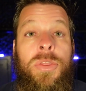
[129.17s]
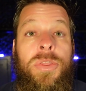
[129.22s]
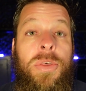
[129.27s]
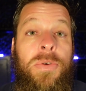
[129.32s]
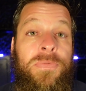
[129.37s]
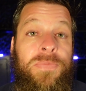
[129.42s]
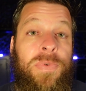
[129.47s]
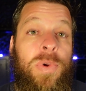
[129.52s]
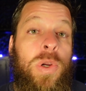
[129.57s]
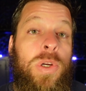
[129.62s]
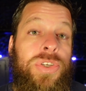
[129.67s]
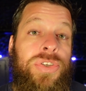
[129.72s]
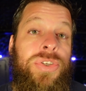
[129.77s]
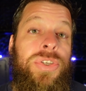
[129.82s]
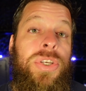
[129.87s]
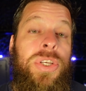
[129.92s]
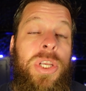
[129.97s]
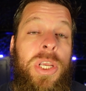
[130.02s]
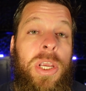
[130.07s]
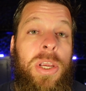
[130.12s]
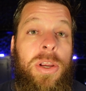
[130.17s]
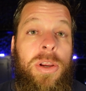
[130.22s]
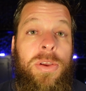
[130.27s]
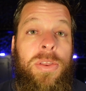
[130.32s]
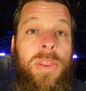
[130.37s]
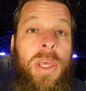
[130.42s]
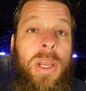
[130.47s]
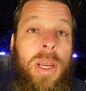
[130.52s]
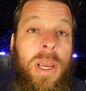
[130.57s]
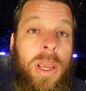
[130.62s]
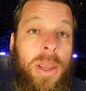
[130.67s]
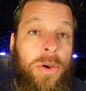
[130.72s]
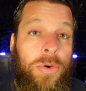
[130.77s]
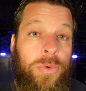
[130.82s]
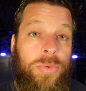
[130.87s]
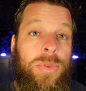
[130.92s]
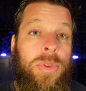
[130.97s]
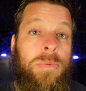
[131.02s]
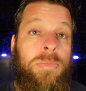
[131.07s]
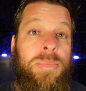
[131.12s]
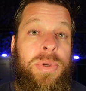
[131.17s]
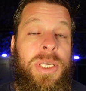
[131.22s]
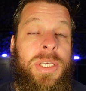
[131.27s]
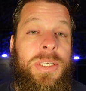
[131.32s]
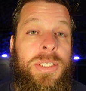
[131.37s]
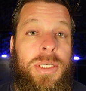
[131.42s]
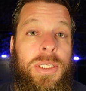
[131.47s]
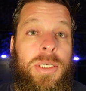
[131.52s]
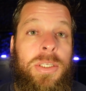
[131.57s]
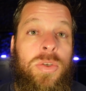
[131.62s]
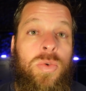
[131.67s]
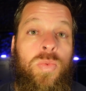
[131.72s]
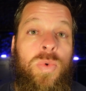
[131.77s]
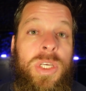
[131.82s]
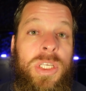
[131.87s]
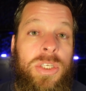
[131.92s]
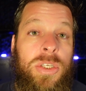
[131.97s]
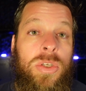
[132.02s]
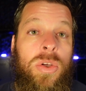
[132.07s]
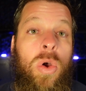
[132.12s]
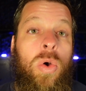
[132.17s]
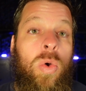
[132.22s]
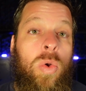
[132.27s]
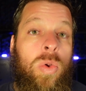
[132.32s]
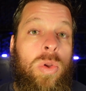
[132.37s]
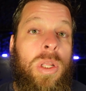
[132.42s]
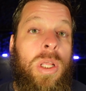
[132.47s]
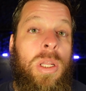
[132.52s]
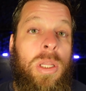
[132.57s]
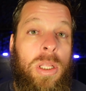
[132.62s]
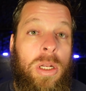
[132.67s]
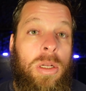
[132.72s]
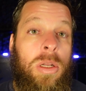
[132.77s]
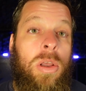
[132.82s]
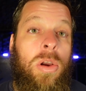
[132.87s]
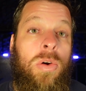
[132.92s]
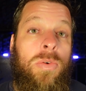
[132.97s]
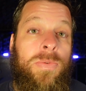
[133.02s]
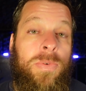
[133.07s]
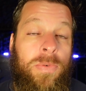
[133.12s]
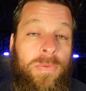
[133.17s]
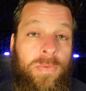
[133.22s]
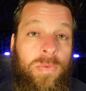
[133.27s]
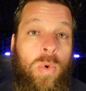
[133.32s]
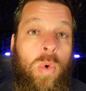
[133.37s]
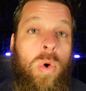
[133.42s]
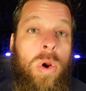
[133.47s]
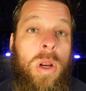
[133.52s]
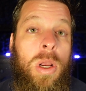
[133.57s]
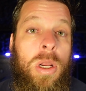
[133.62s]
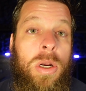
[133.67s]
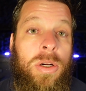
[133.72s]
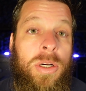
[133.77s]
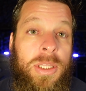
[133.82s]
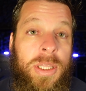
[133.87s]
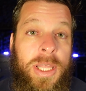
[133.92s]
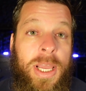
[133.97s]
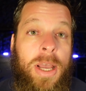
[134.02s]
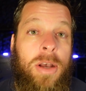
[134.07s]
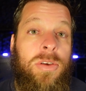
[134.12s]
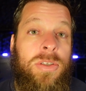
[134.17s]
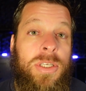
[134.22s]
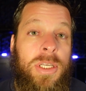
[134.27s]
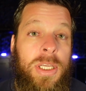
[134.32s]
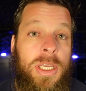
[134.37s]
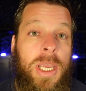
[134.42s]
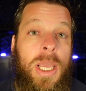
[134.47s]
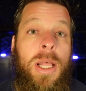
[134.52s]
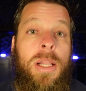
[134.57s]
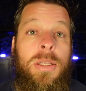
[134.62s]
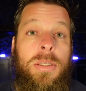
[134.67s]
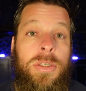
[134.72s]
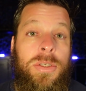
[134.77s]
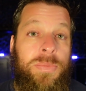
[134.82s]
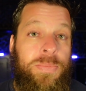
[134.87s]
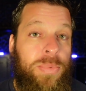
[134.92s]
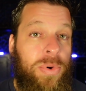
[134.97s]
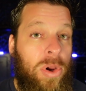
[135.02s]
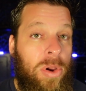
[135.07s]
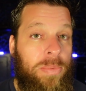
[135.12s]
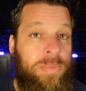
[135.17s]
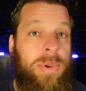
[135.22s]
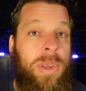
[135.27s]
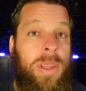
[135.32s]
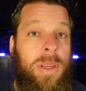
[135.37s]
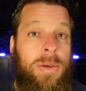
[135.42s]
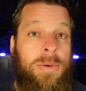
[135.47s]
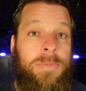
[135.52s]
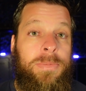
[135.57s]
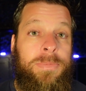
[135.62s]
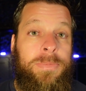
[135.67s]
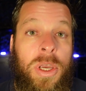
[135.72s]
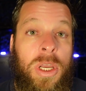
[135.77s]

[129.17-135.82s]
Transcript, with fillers: The first year that I owned the business, we sold a little over 400,000 gallons of propane.